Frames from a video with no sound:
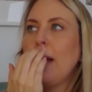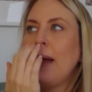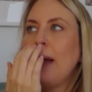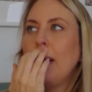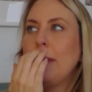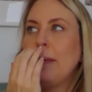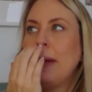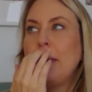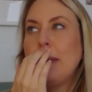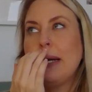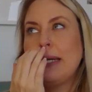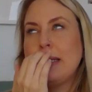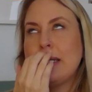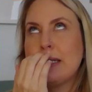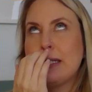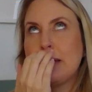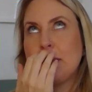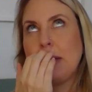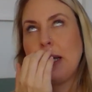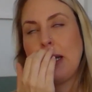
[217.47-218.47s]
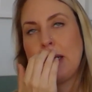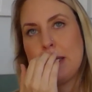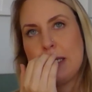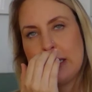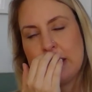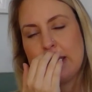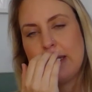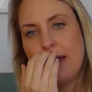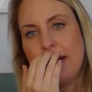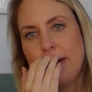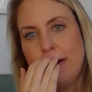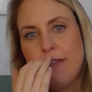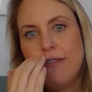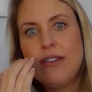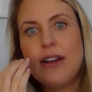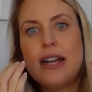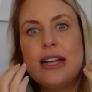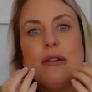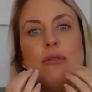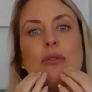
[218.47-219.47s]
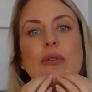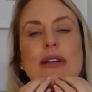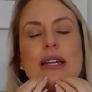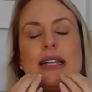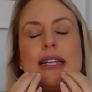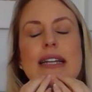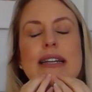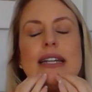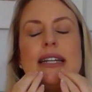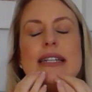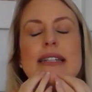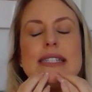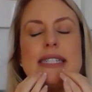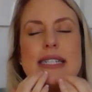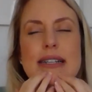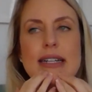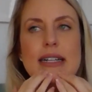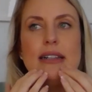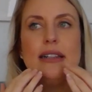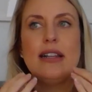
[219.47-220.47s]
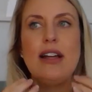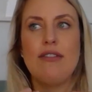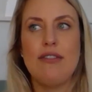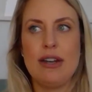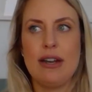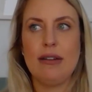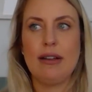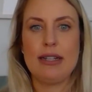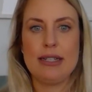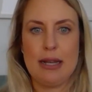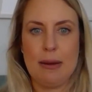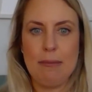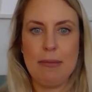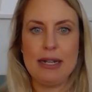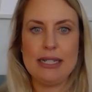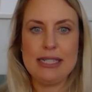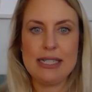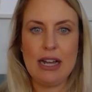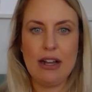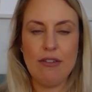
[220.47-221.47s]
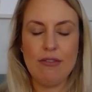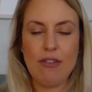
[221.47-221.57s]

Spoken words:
and maybe I said something I shouldn't have, I really still love and accept myself.